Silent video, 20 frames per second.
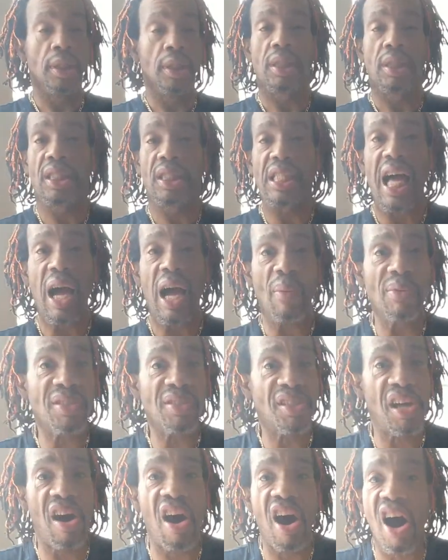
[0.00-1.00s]
that was
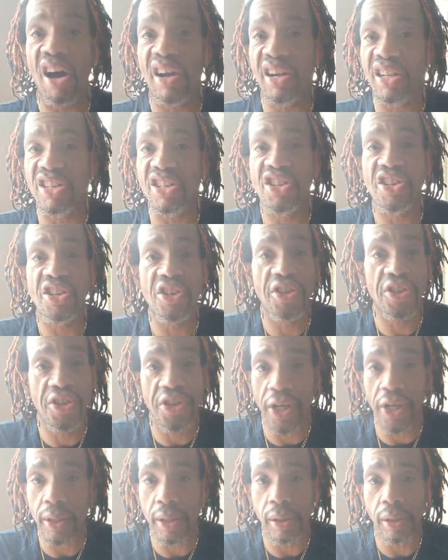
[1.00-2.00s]
the hardest
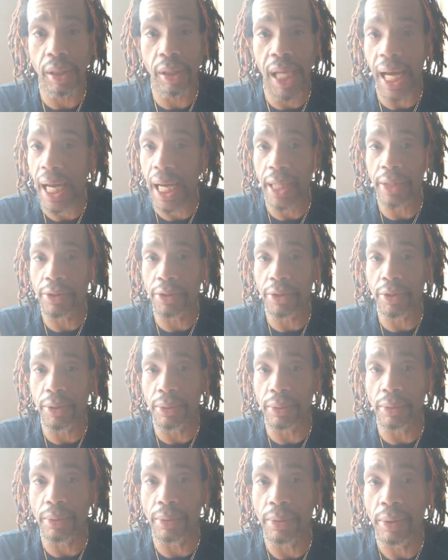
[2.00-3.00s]
shit I had to
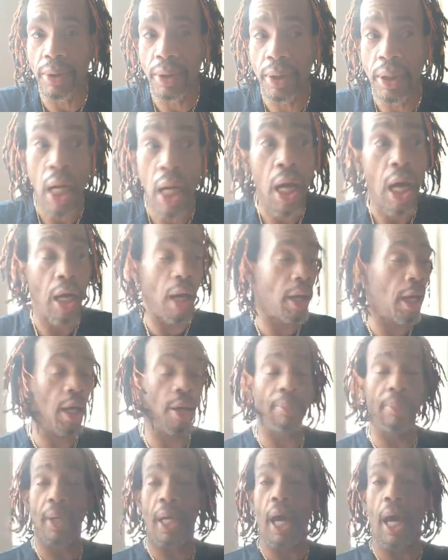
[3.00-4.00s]
do.
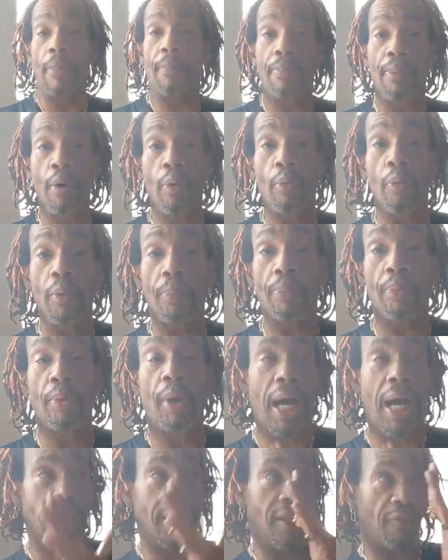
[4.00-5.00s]
I mean, a book
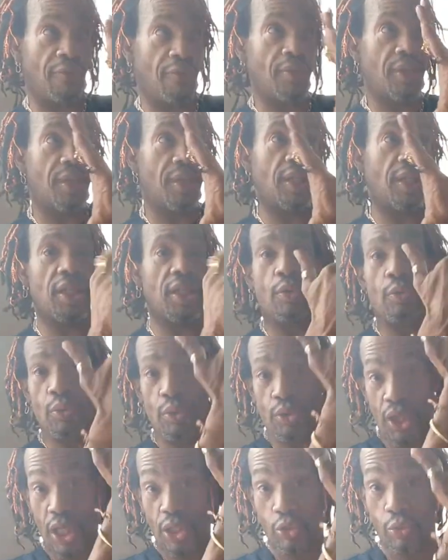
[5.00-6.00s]
report had different sections in
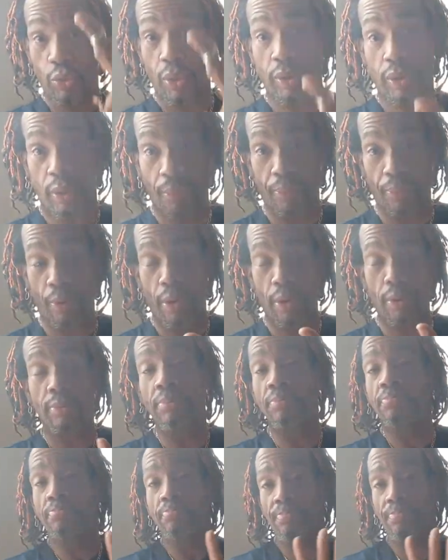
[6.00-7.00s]
which you had to write the report.
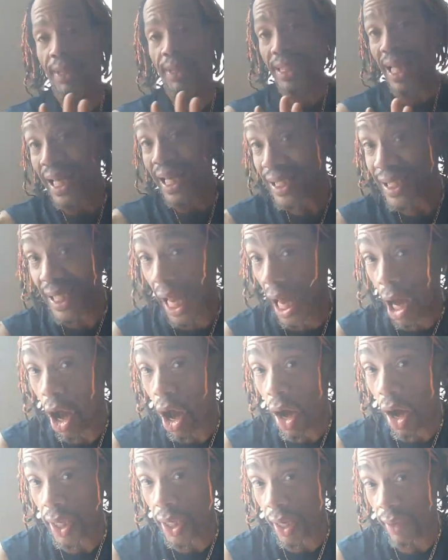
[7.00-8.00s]
That's not
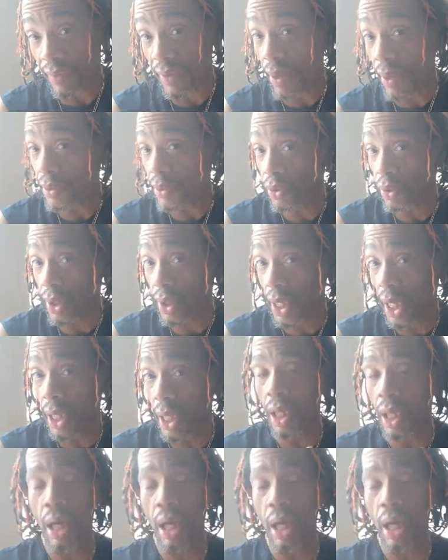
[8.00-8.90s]
hard enough. That was okay.